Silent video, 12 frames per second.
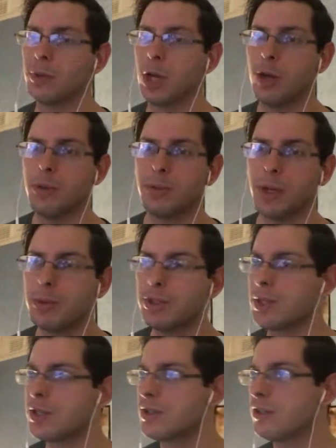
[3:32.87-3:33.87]
at home at the moment,
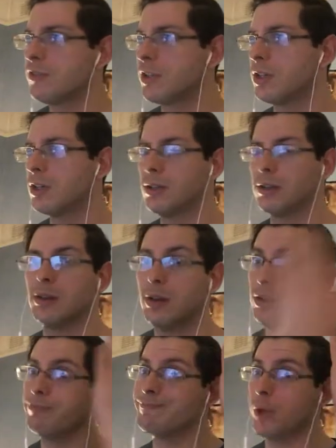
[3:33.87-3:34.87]
because of
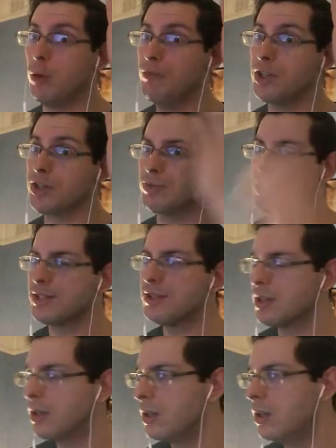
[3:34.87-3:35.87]
obvious reasons.